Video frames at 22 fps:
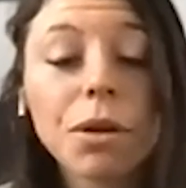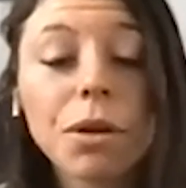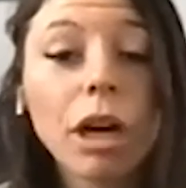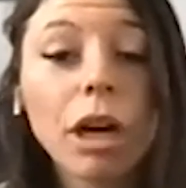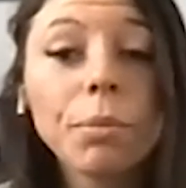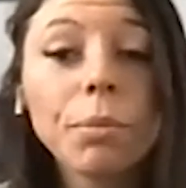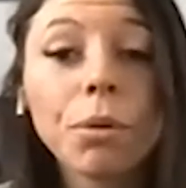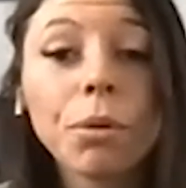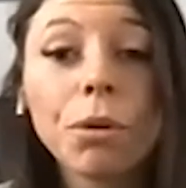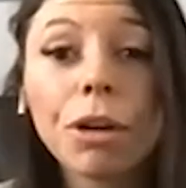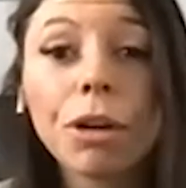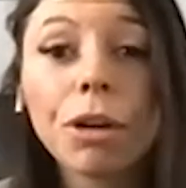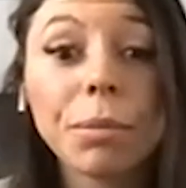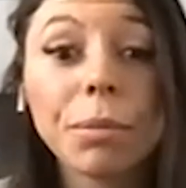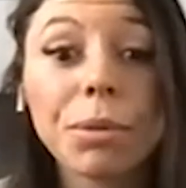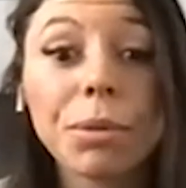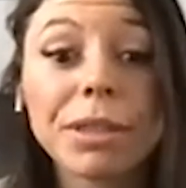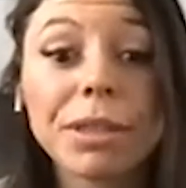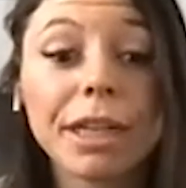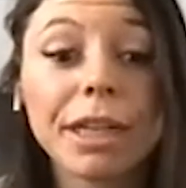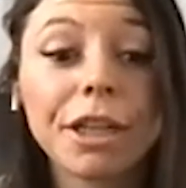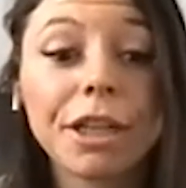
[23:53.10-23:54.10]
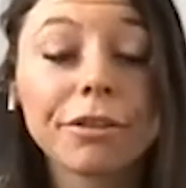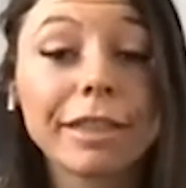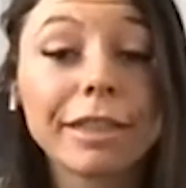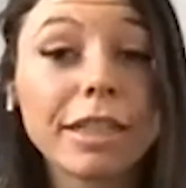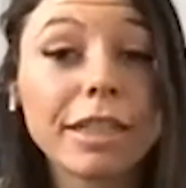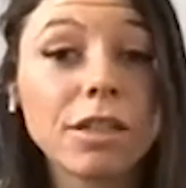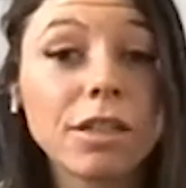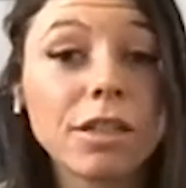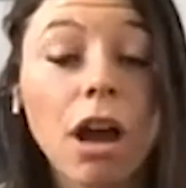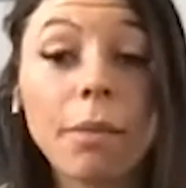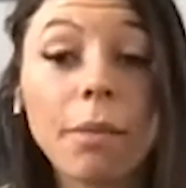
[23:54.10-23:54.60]
So our program in
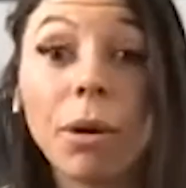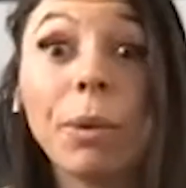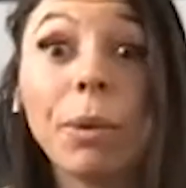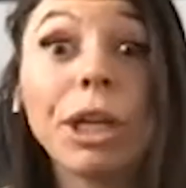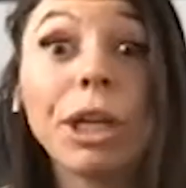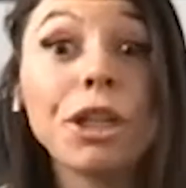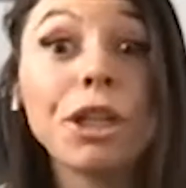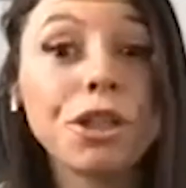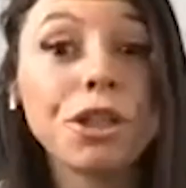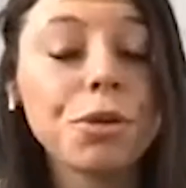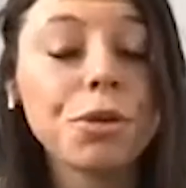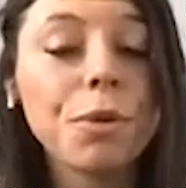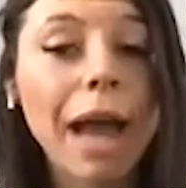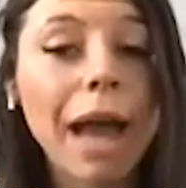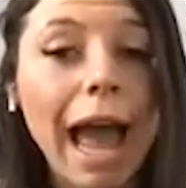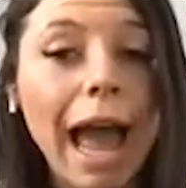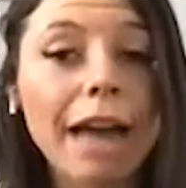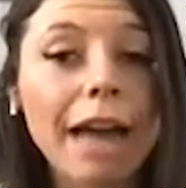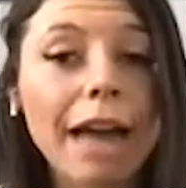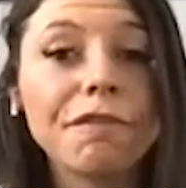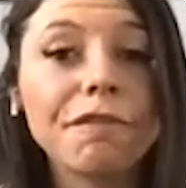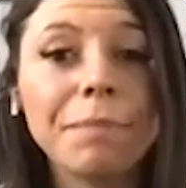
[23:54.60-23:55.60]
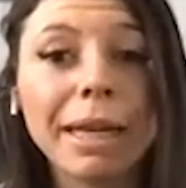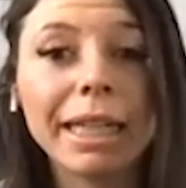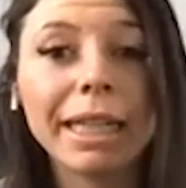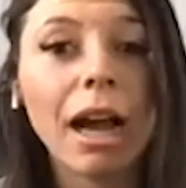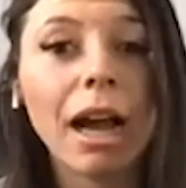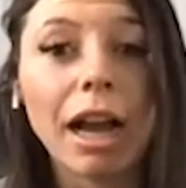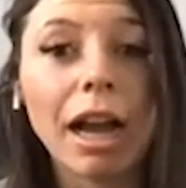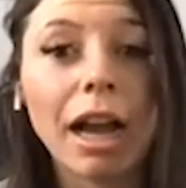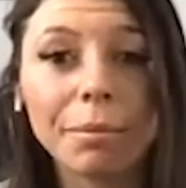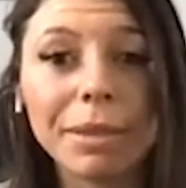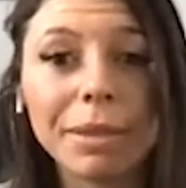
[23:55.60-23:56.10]
particular is not, but we do
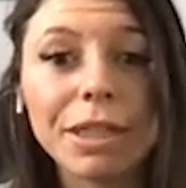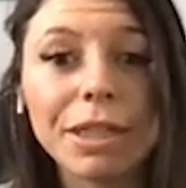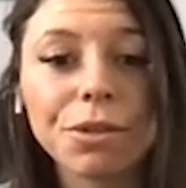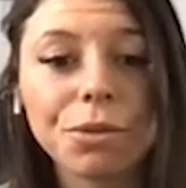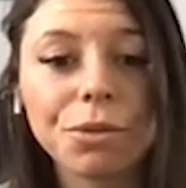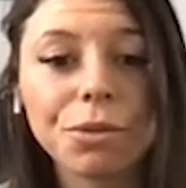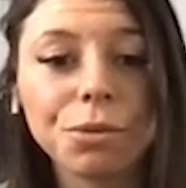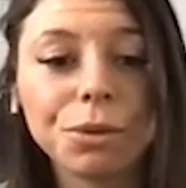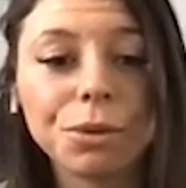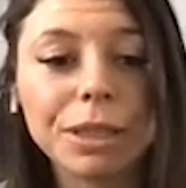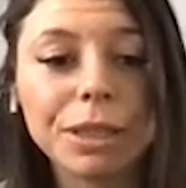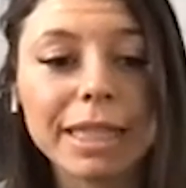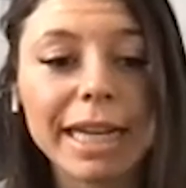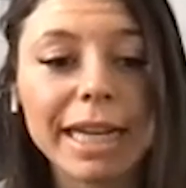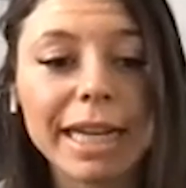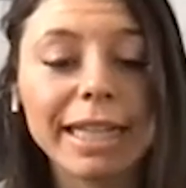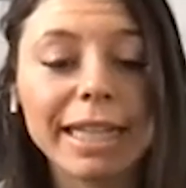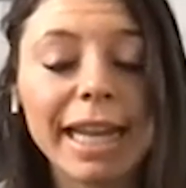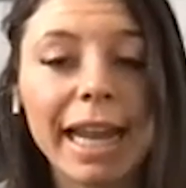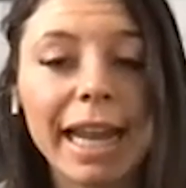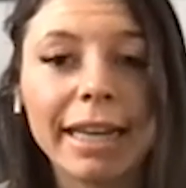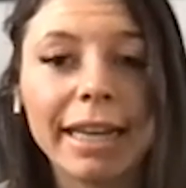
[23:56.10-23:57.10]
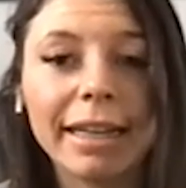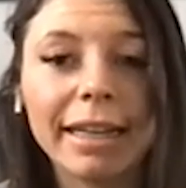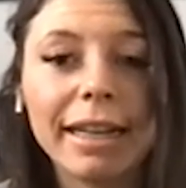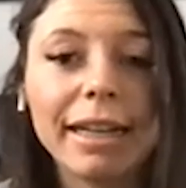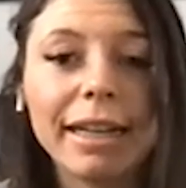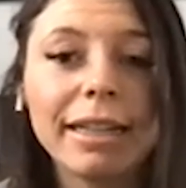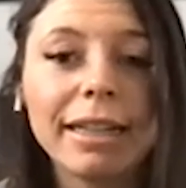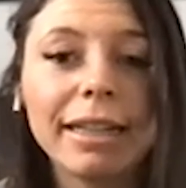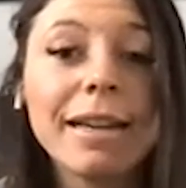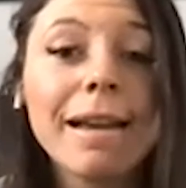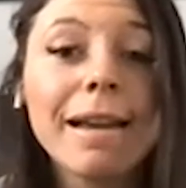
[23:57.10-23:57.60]
have many IB schools in
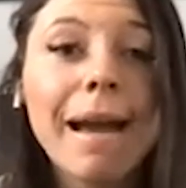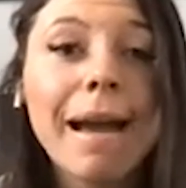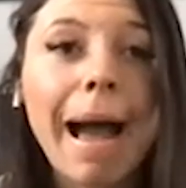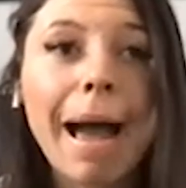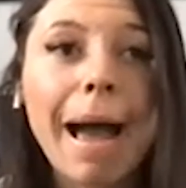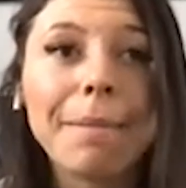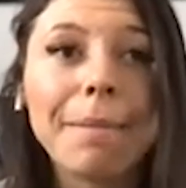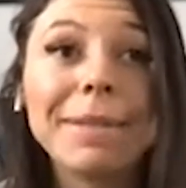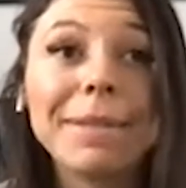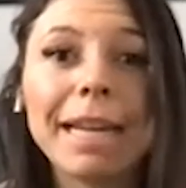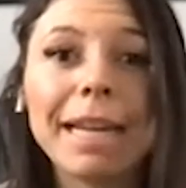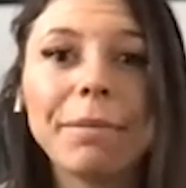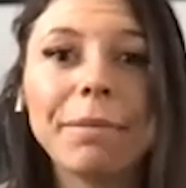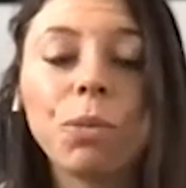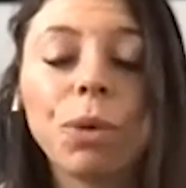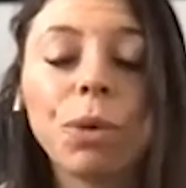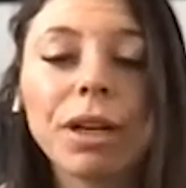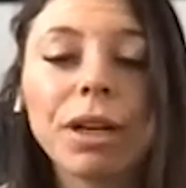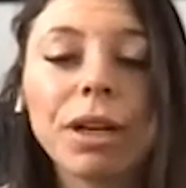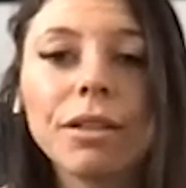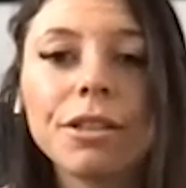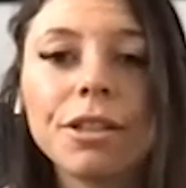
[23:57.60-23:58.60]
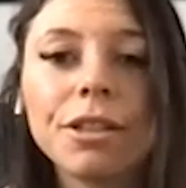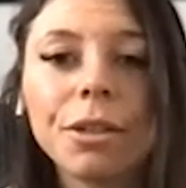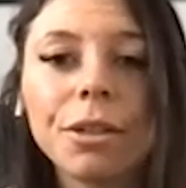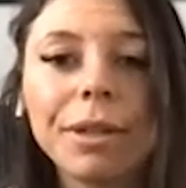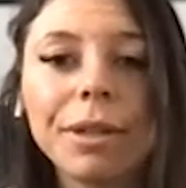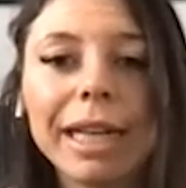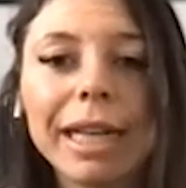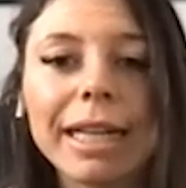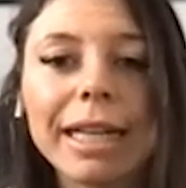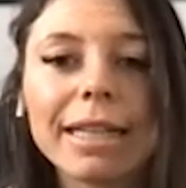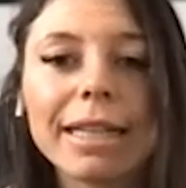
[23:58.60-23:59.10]
Canada. Damon, what I'll
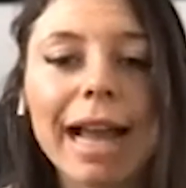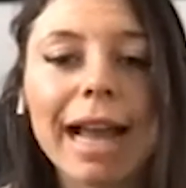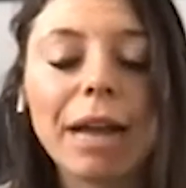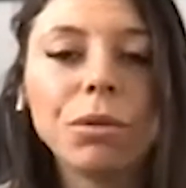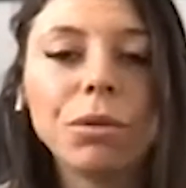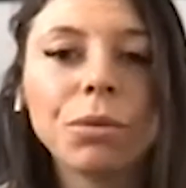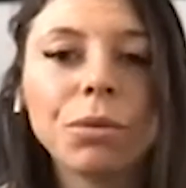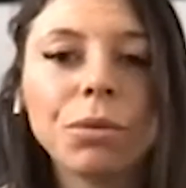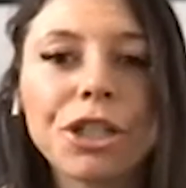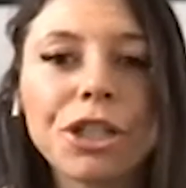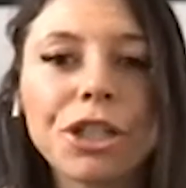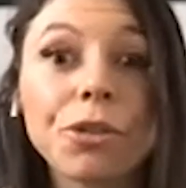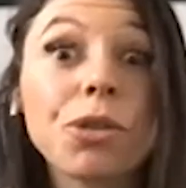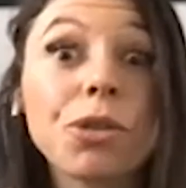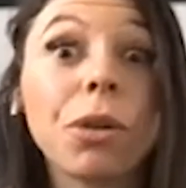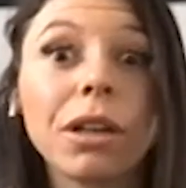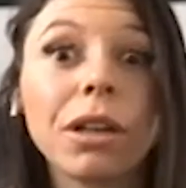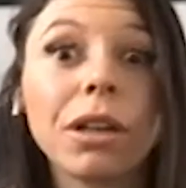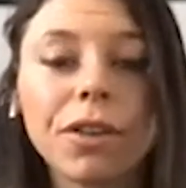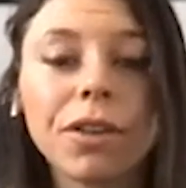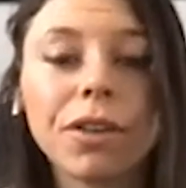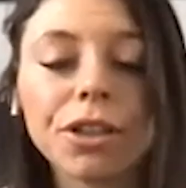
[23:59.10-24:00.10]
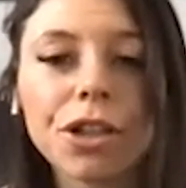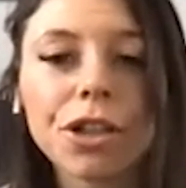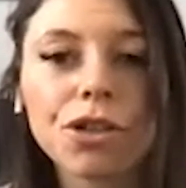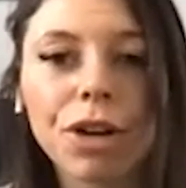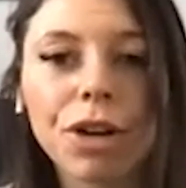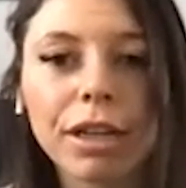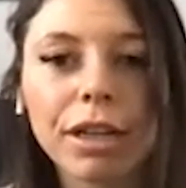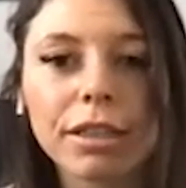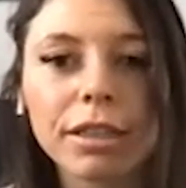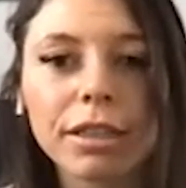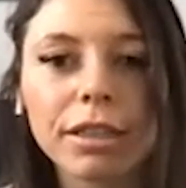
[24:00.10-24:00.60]
do is I will reach out to one of
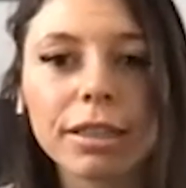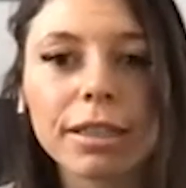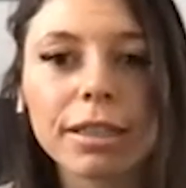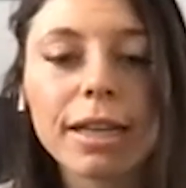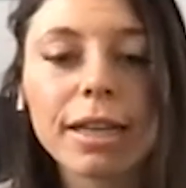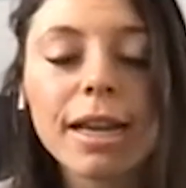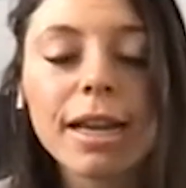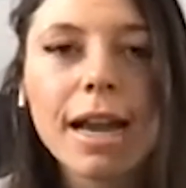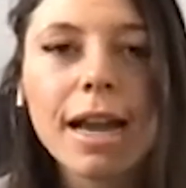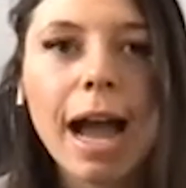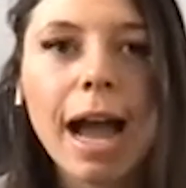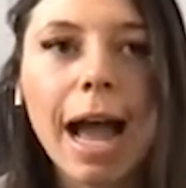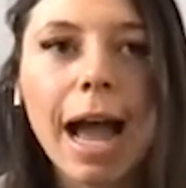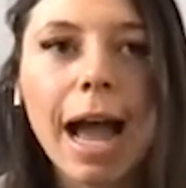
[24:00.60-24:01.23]
our instructors.